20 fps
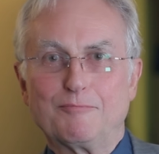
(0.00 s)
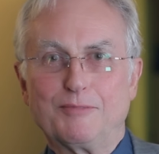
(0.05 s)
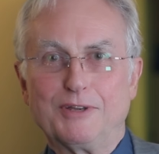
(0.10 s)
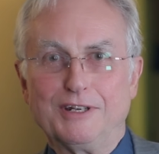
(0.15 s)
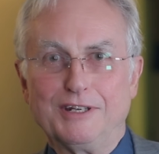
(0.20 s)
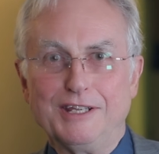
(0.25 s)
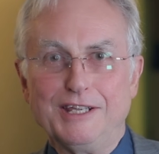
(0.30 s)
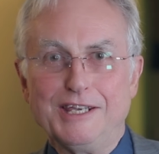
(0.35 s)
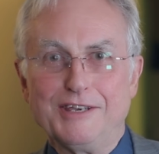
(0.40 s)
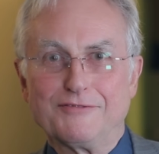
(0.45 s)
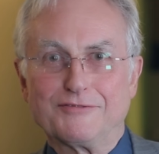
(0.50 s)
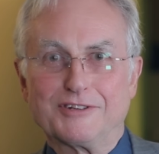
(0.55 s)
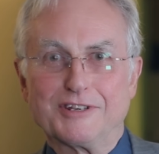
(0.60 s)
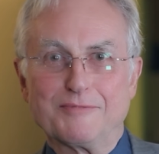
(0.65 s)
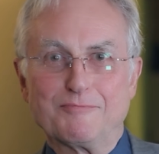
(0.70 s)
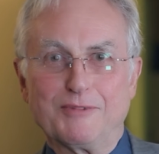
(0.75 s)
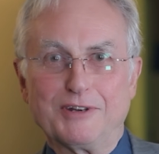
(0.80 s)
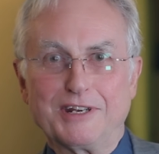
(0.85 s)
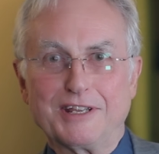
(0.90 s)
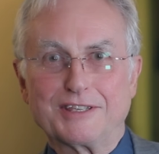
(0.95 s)
believed
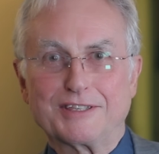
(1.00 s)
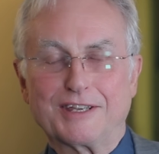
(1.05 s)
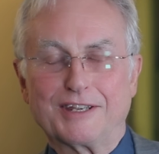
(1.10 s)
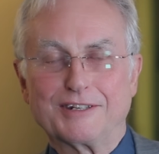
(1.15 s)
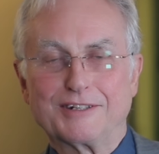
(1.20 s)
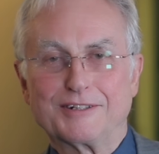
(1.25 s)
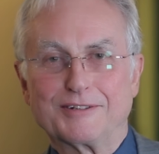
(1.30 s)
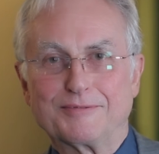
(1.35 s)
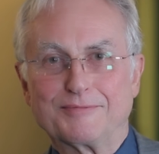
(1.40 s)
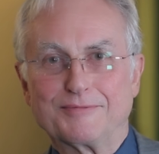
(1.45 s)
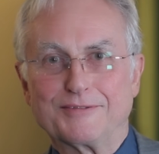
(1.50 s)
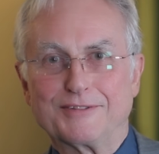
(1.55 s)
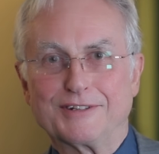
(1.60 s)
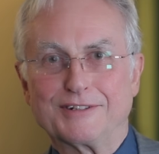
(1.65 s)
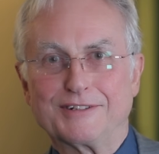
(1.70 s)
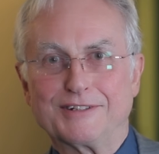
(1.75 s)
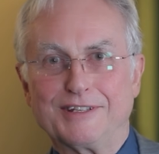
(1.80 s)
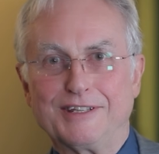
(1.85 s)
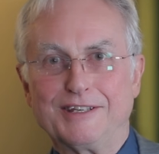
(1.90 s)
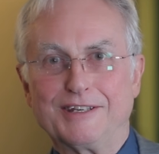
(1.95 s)
him when he said
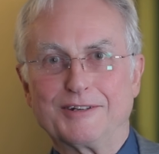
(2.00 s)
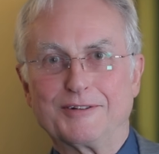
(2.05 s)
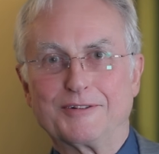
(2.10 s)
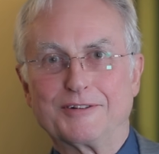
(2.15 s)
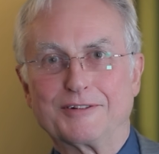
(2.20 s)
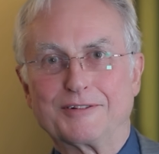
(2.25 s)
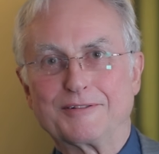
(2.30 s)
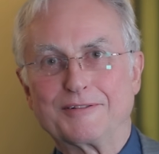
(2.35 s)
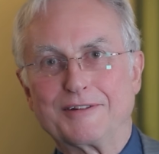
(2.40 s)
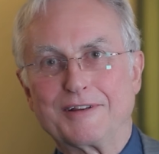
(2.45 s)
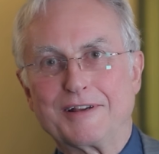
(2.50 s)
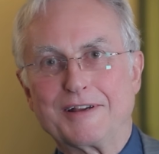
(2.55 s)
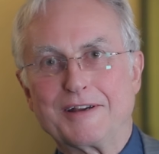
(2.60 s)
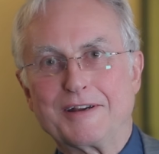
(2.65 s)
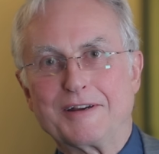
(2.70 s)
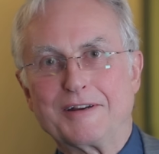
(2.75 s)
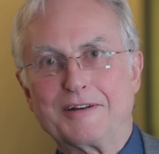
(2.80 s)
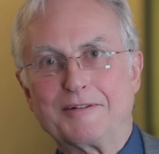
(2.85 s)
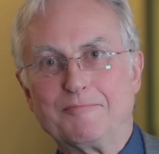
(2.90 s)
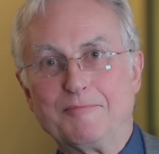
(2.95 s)
that he had
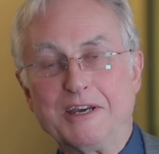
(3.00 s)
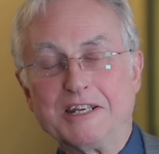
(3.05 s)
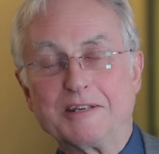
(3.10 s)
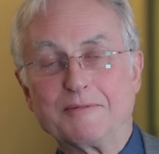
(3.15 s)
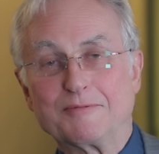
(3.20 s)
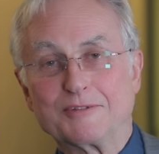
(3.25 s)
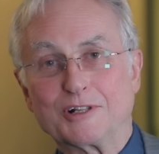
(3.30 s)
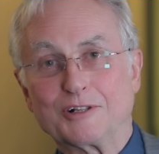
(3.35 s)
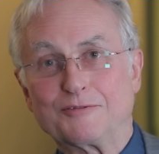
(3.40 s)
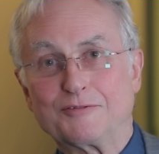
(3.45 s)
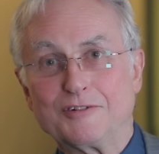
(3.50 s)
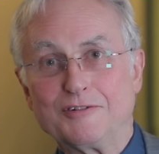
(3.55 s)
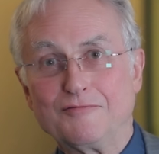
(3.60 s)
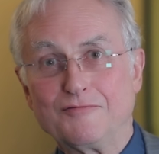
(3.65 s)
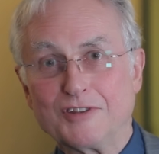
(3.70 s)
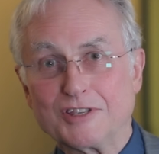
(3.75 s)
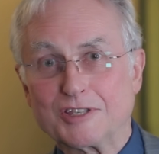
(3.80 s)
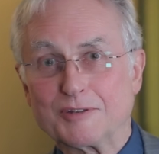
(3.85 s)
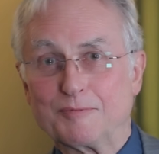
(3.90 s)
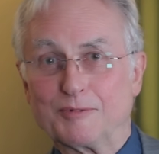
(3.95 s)
made himself
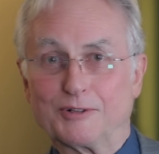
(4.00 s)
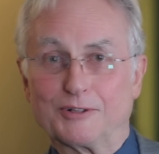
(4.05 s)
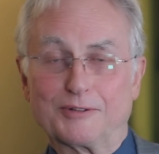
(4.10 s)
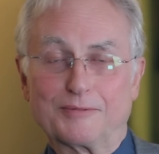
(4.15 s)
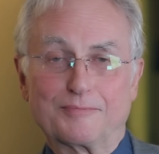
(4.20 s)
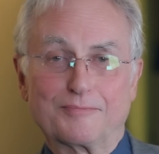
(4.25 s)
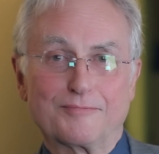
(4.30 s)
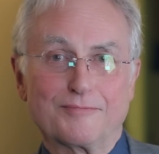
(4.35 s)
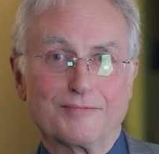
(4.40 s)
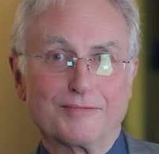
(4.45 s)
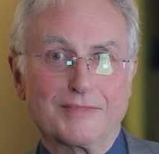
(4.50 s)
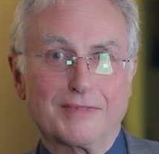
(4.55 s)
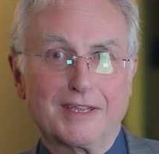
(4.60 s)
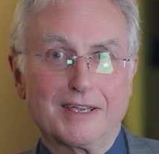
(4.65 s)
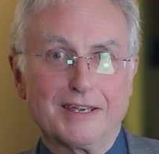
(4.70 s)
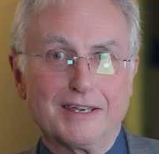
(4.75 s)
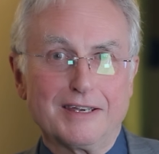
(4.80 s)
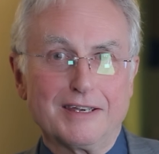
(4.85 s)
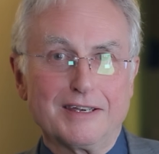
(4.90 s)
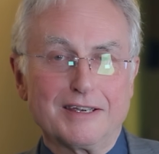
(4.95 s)
invisible.
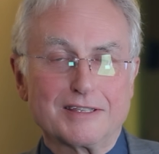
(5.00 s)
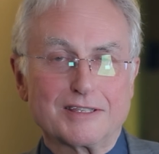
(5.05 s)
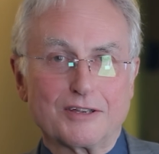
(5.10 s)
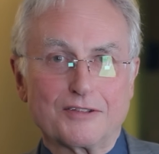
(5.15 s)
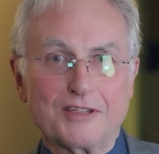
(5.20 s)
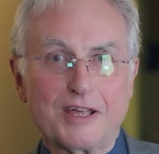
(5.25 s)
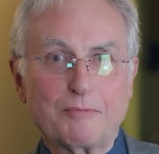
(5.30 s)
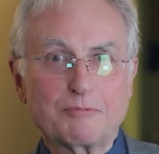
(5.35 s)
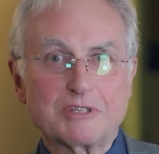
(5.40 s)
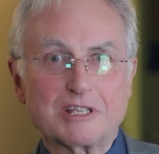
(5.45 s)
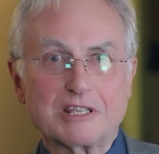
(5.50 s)
So that